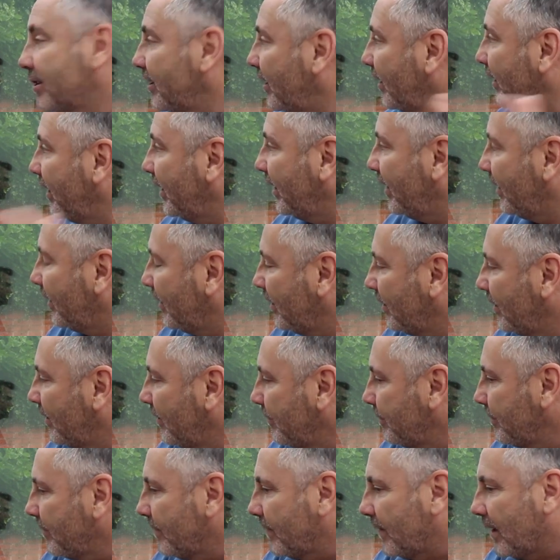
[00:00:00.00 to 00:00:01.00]
side.
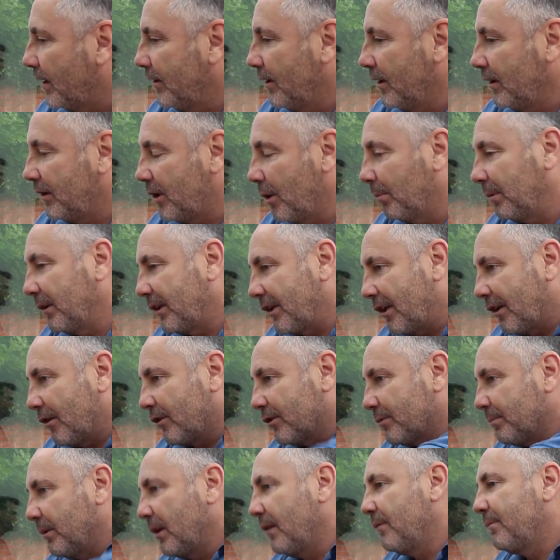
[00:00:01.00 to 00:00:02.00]
A couple of
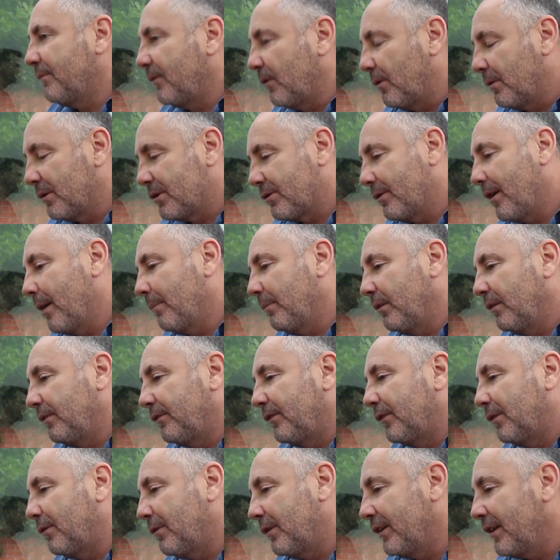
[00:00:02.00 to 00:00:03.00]
cars moved forward, so I
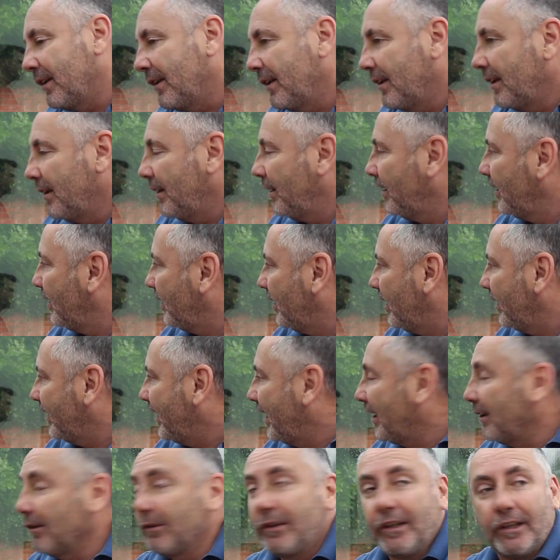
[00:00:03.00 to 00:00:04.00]
moved forward.
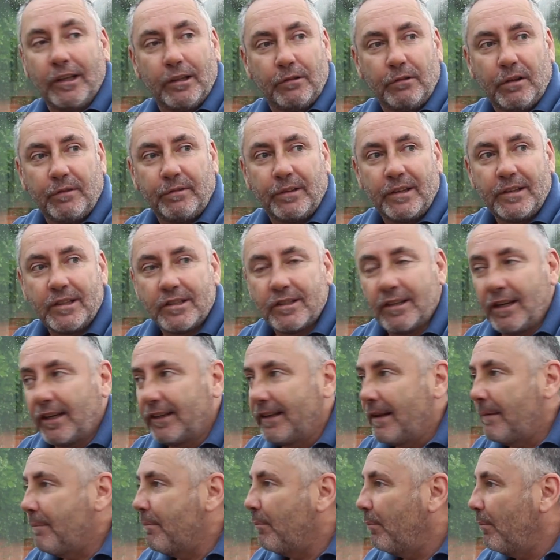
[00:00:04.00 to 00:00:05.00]
Again looking at the river either
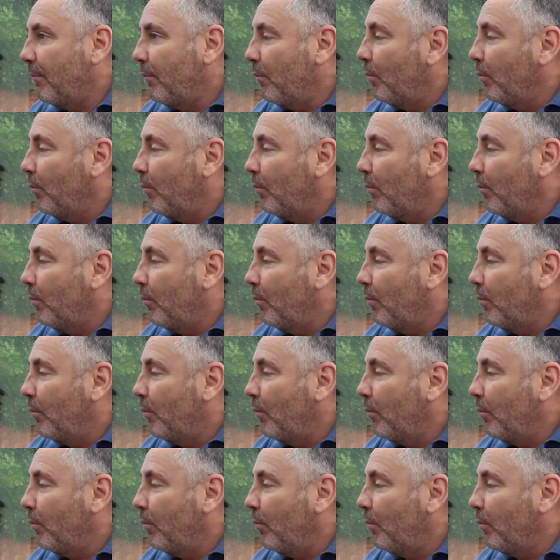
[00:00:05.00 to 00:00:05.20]
side, and then